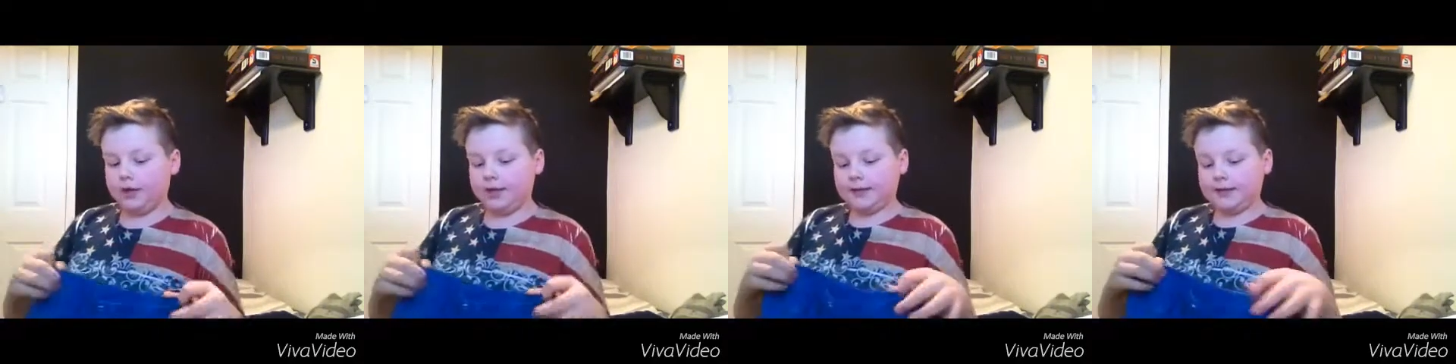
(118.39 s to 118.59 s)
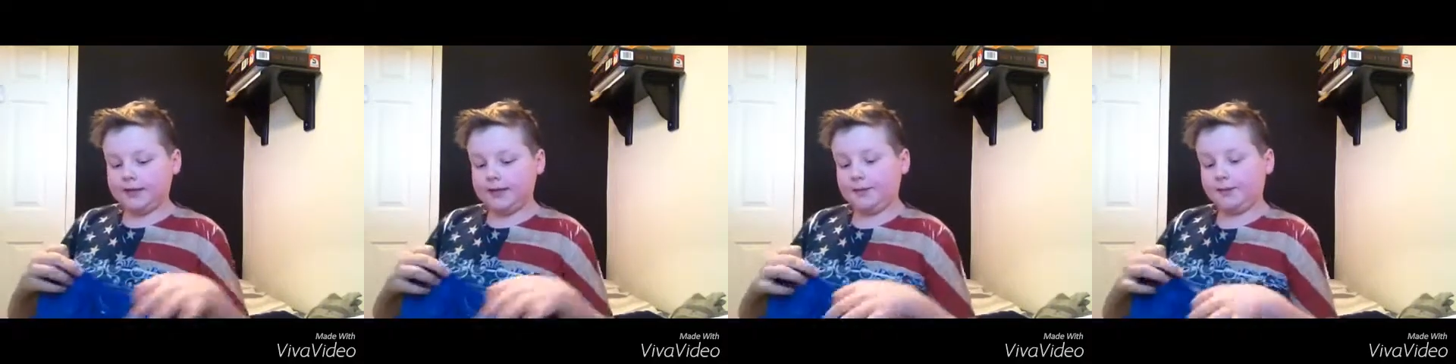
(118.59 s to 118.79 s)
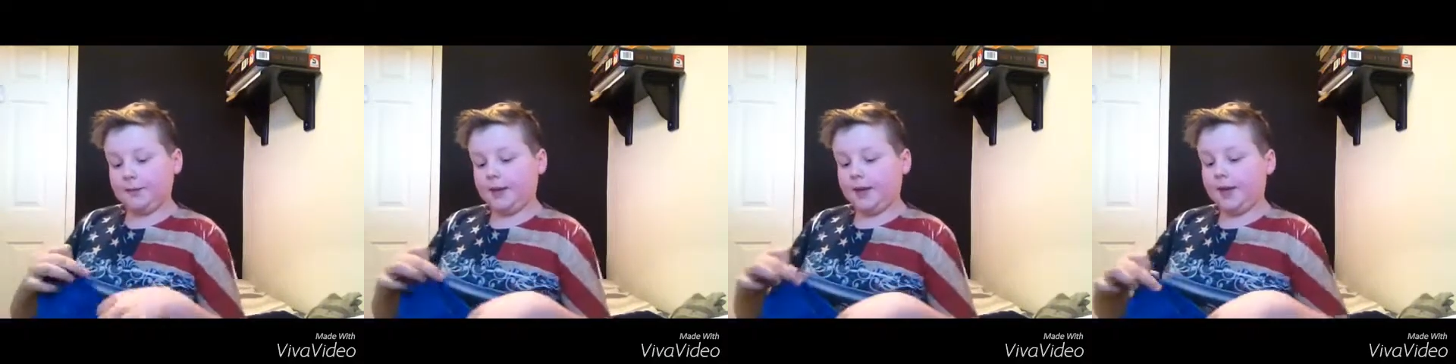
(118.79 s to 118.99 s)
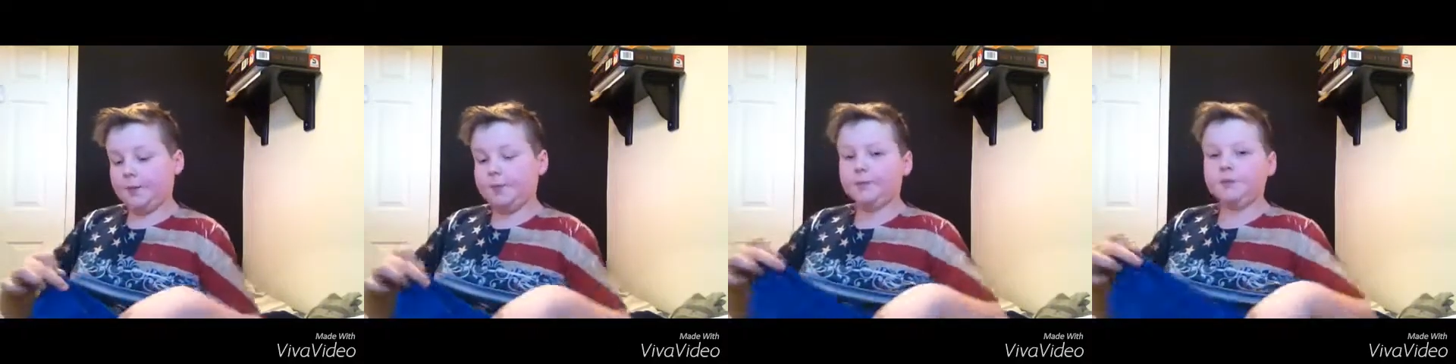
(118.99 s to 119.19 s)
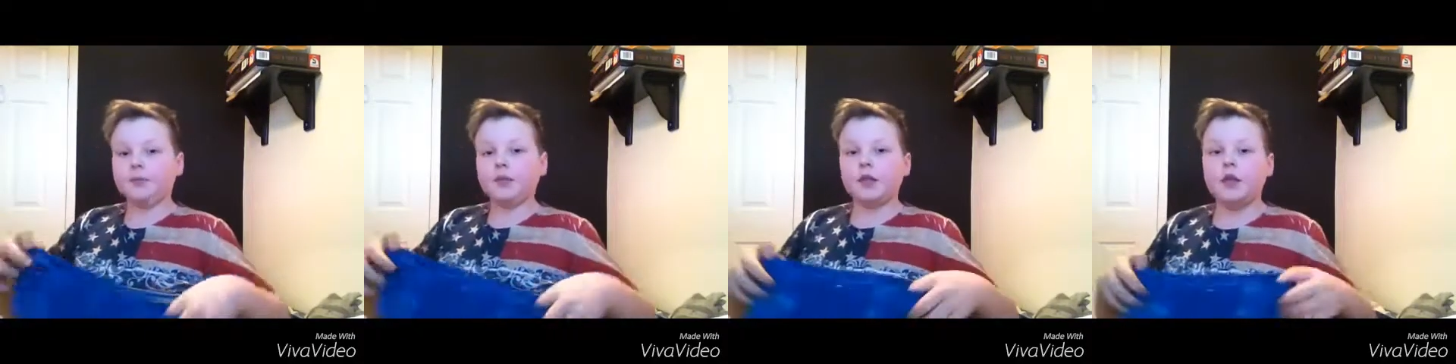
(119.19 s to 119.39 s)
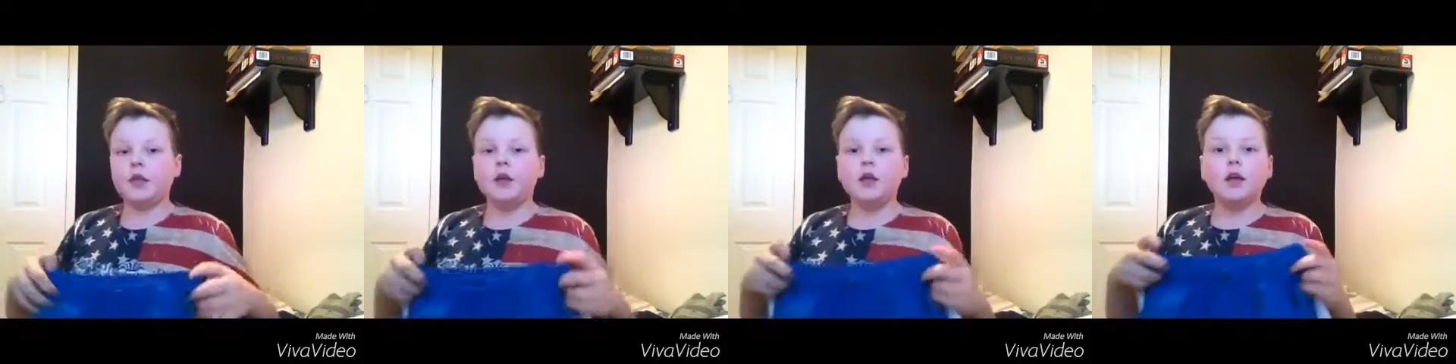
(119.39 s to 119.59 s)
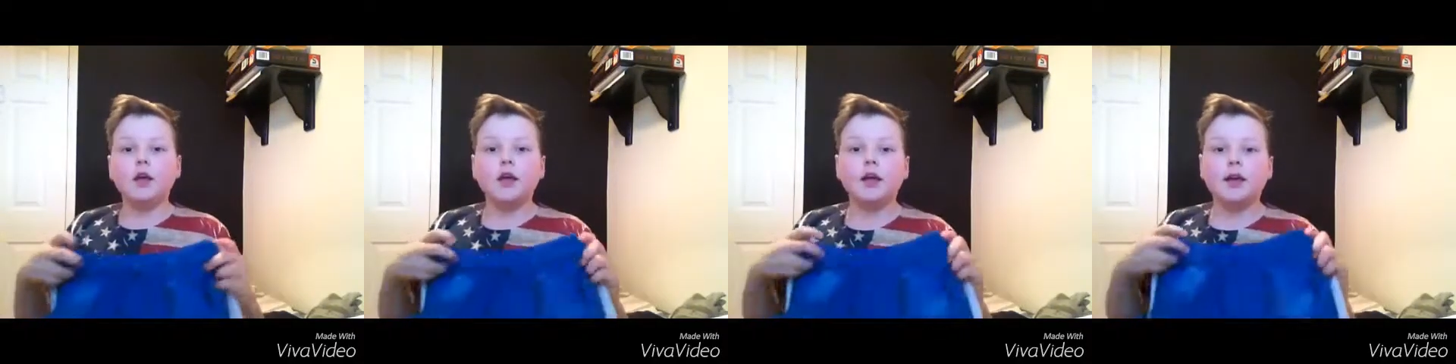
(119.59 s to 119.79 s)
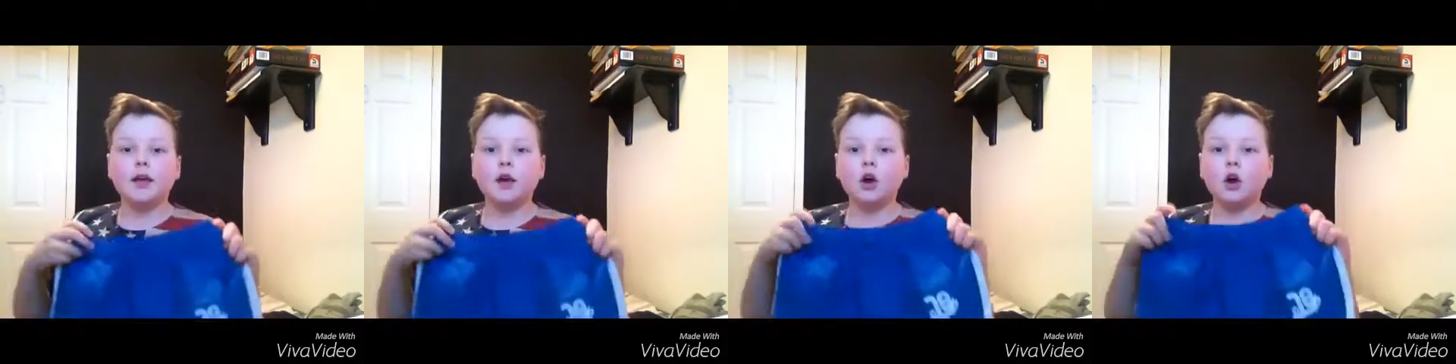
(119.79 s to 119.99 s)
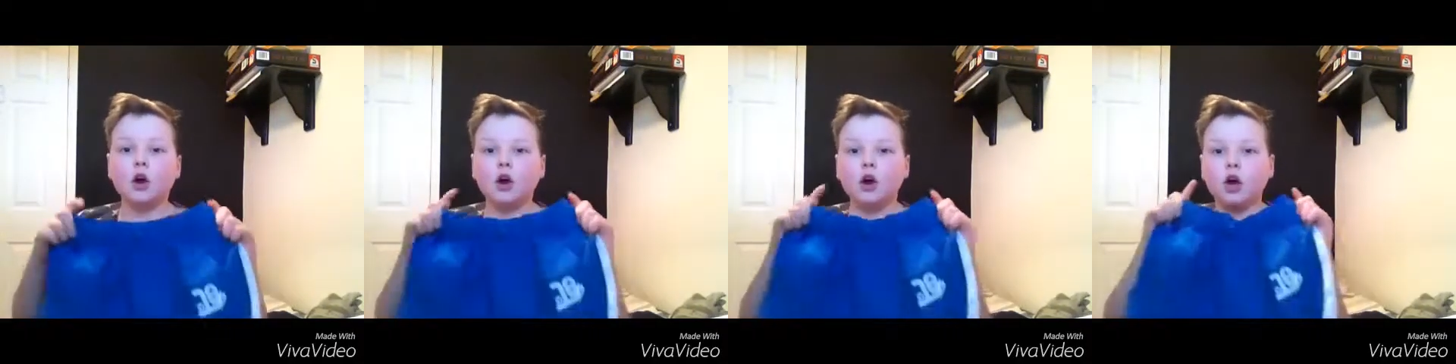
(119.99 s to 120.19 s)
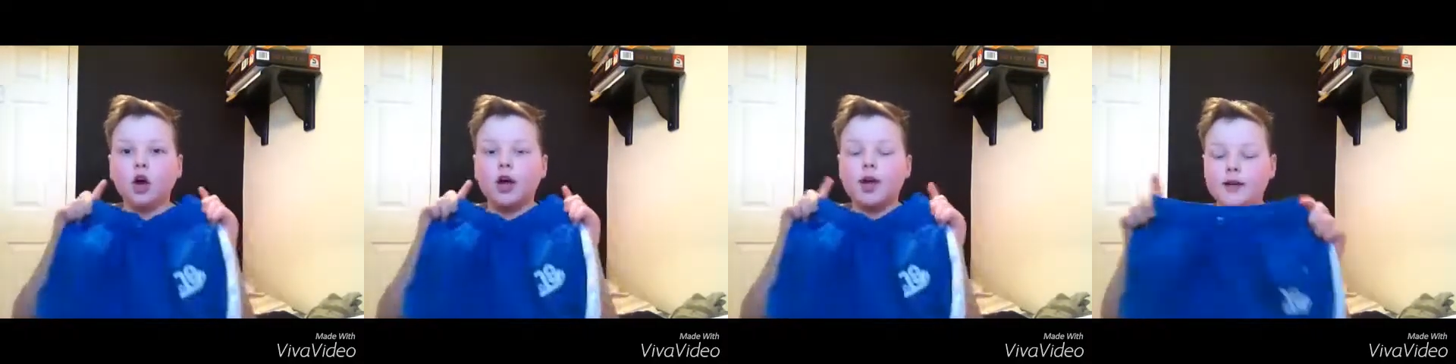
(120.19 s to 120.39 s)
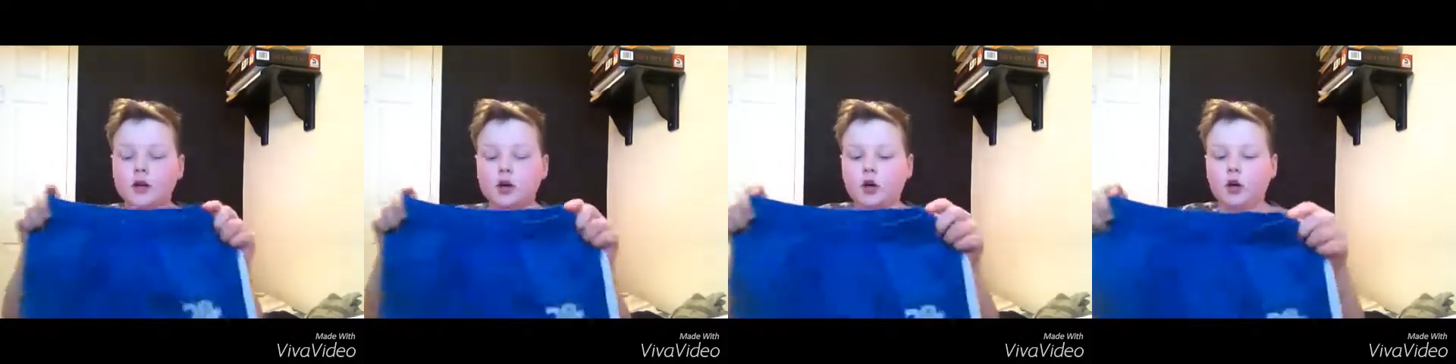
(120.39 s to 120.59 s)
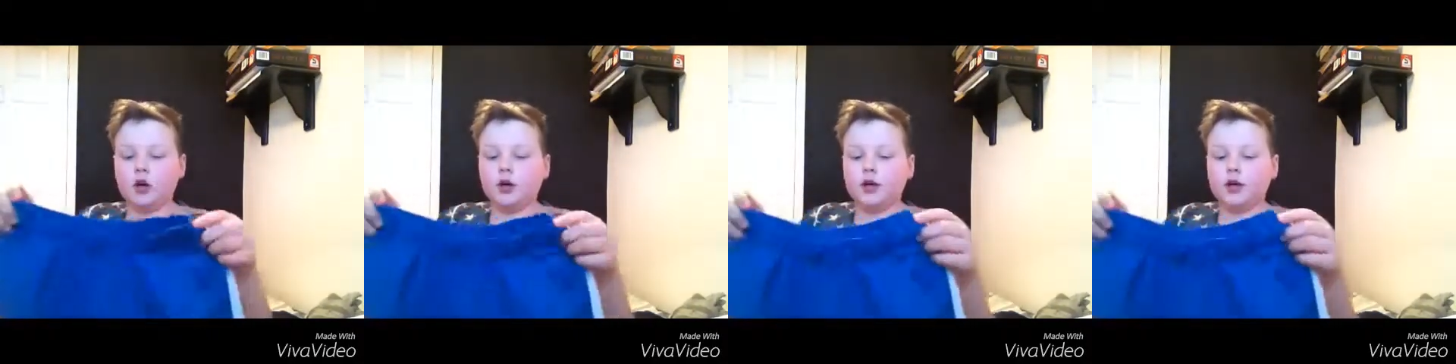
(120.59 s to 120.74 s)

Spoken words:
in Spain, in